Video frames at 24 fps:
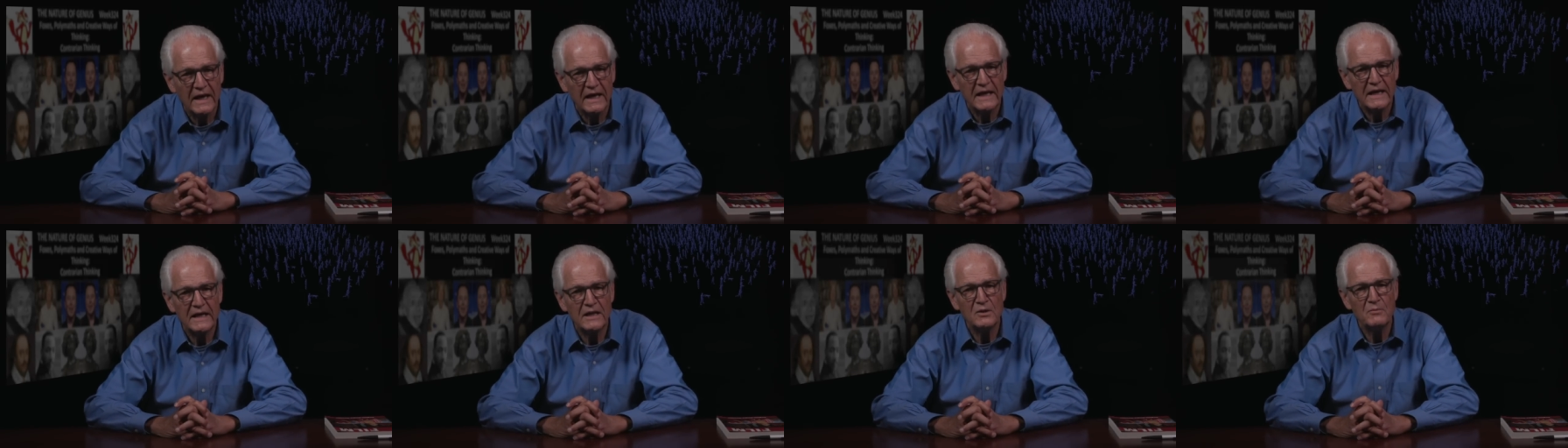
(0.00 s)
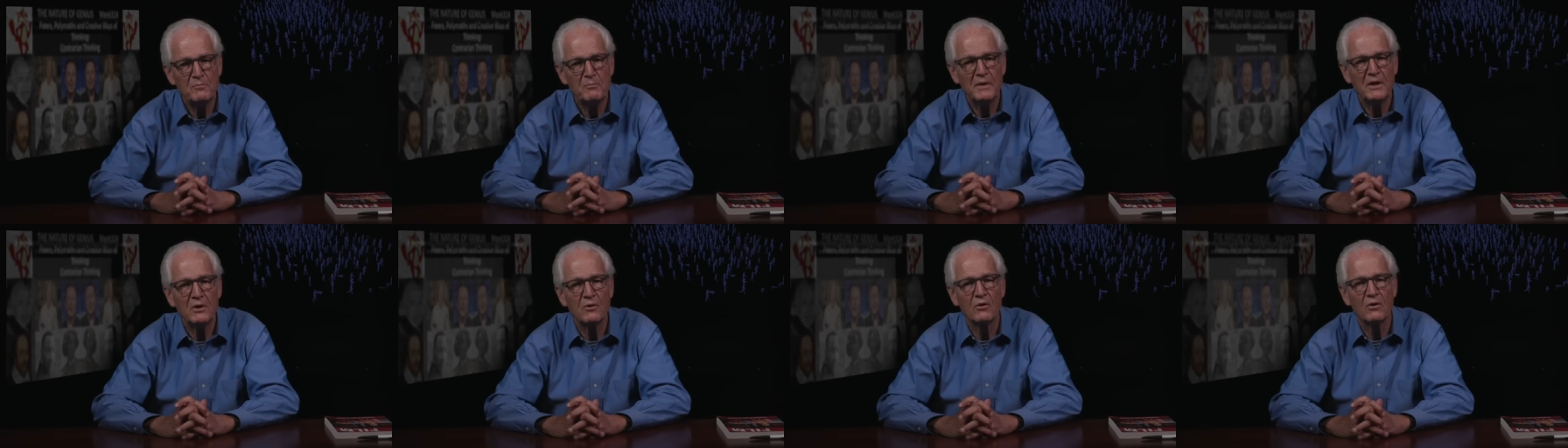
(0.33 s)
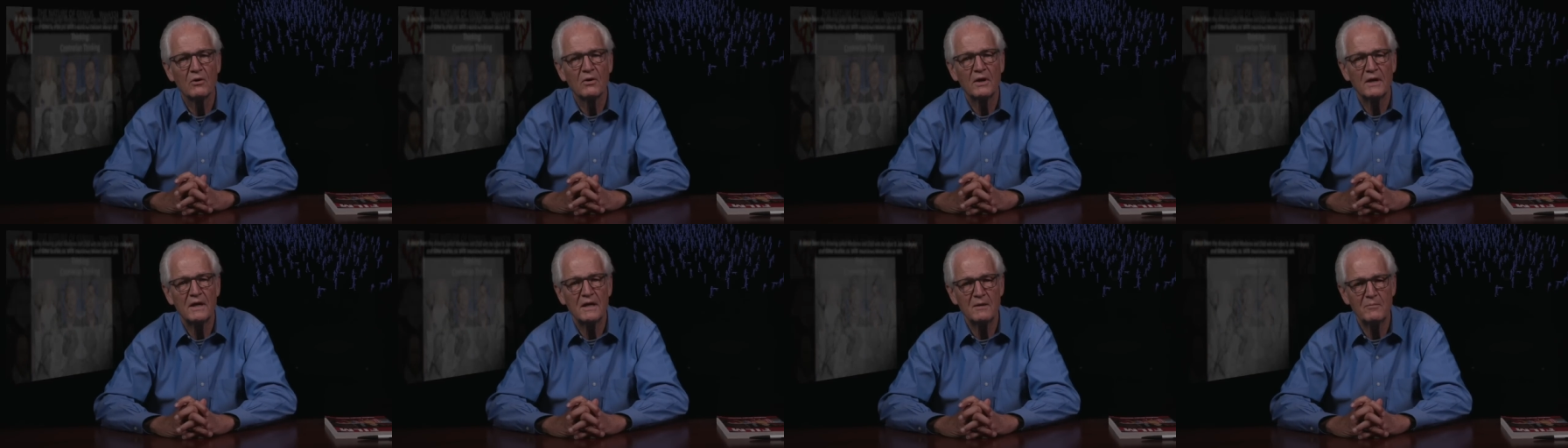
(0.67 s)
in
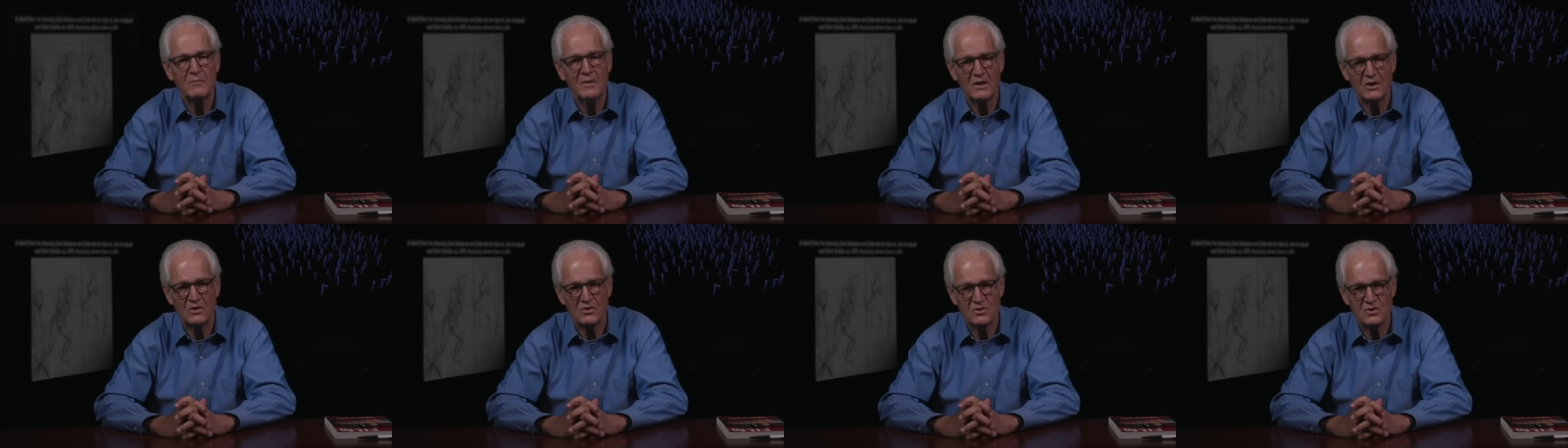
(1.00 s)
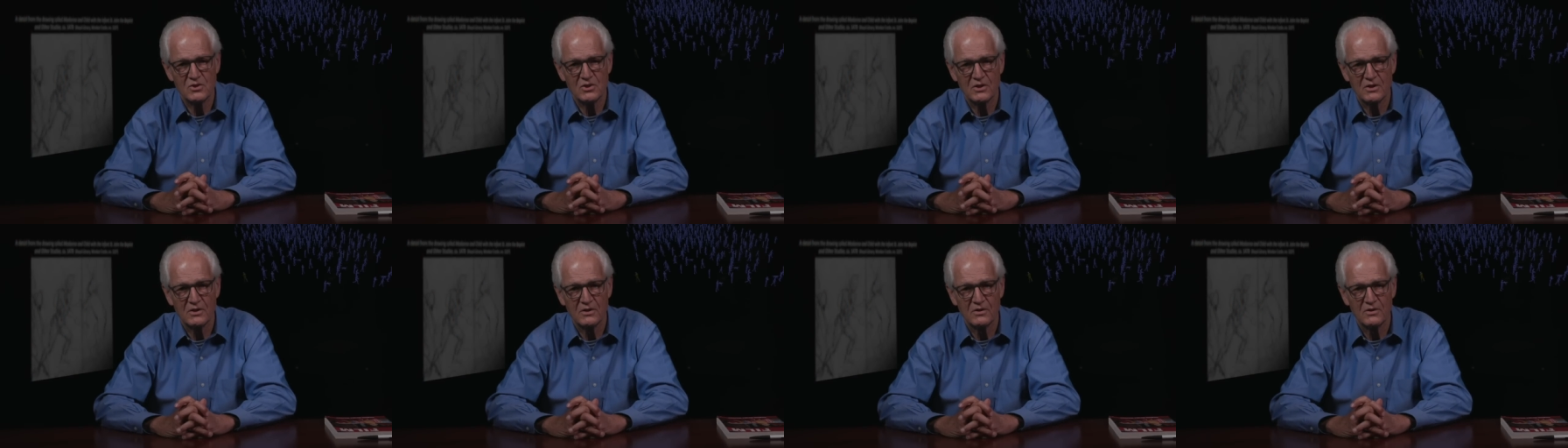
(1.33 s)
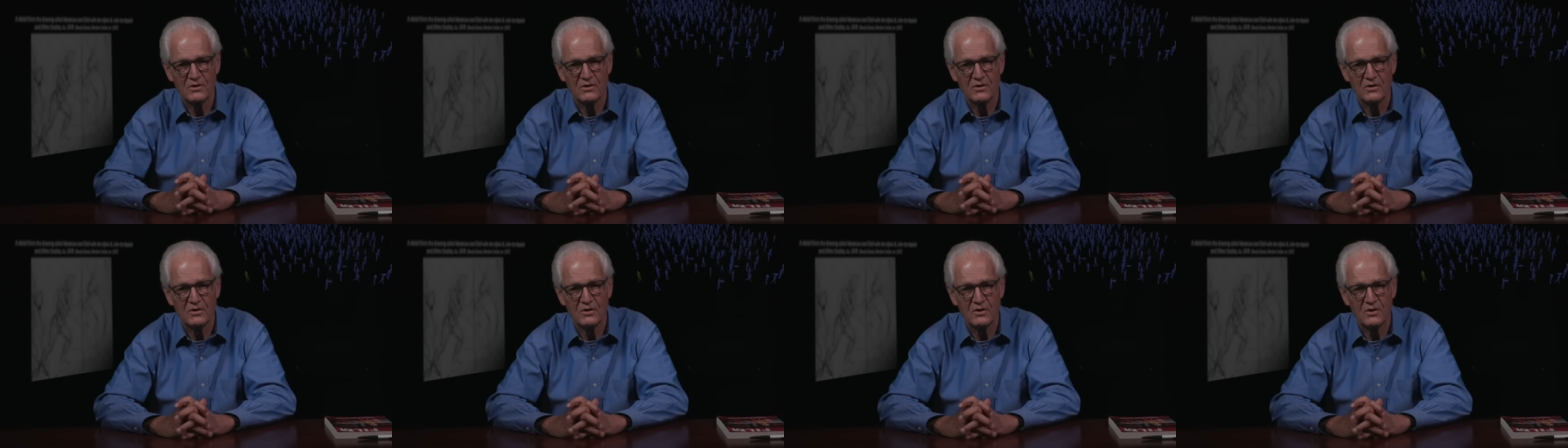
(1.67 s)
mirror image.
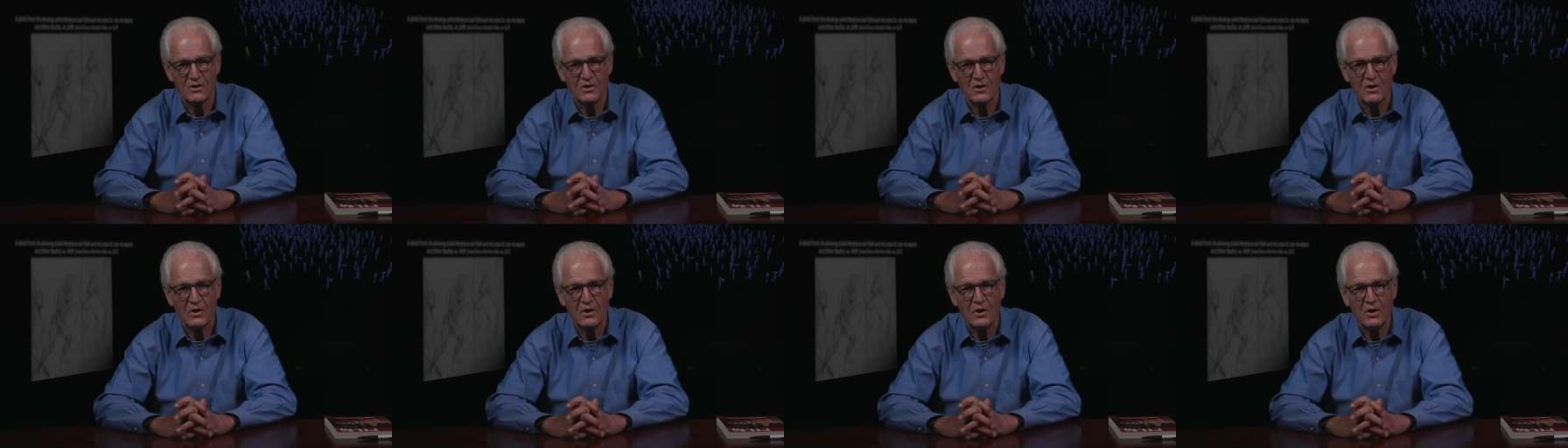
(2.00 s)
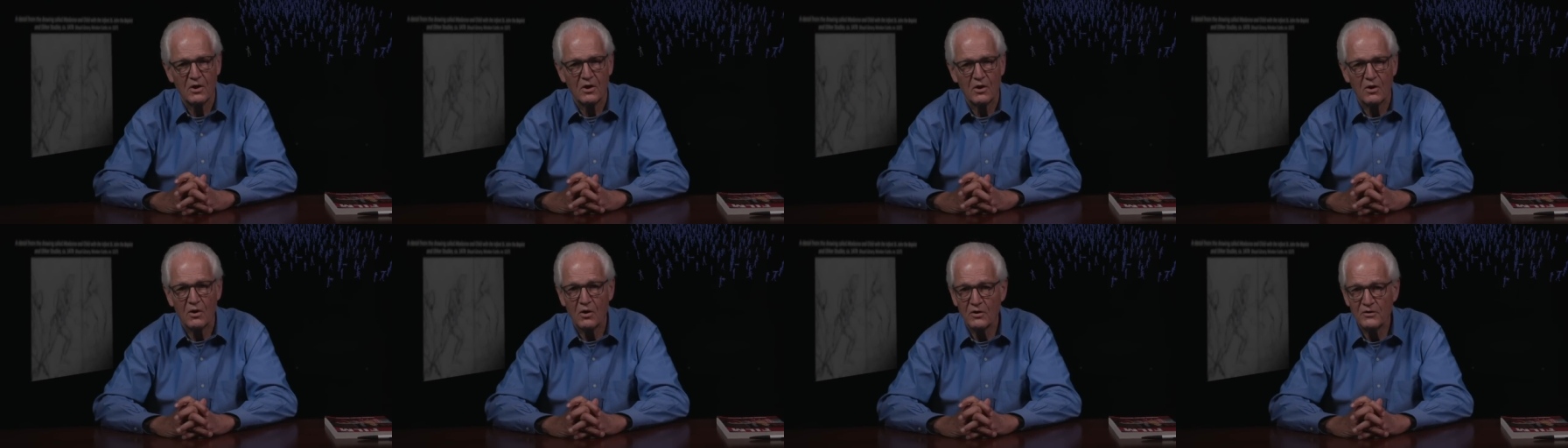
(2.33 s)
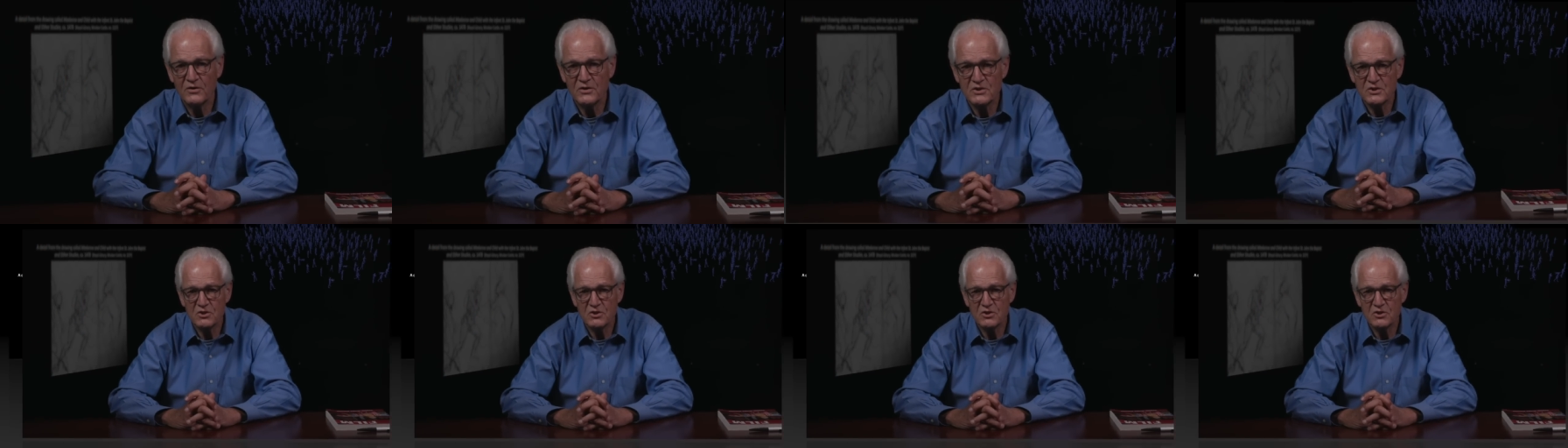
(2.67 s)
On the